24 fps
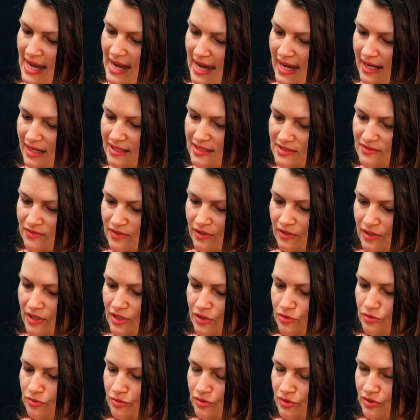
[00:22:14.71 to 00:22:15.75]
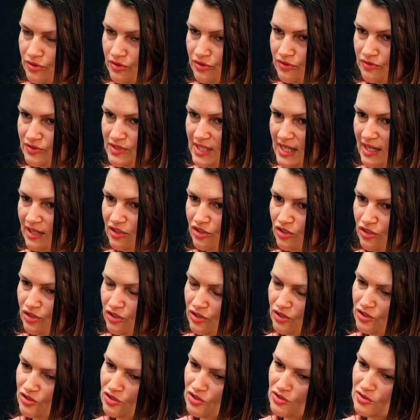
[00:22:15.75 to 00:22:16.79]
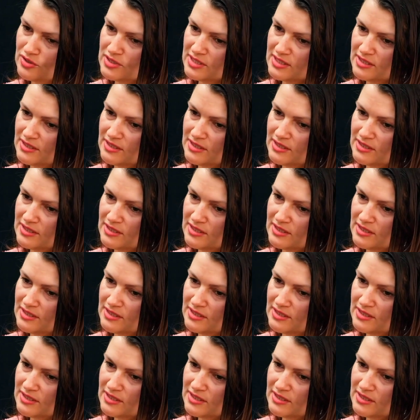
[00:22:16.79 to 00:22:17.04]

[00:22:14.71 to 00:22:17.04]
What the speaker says: and it's very grooved, and you can use